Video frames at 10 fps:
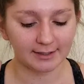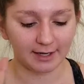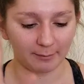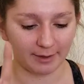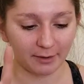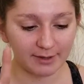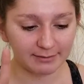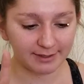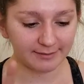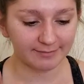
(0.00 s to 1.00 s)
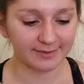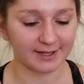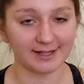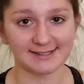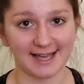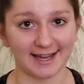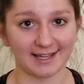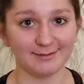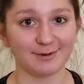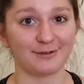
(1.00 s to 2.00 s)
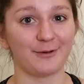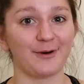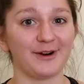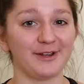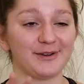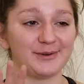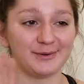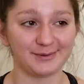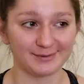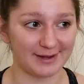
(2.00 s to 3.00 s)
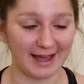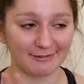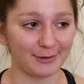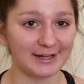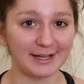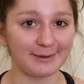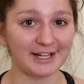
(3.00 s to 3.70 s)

Now bear with me a second before you have no idea what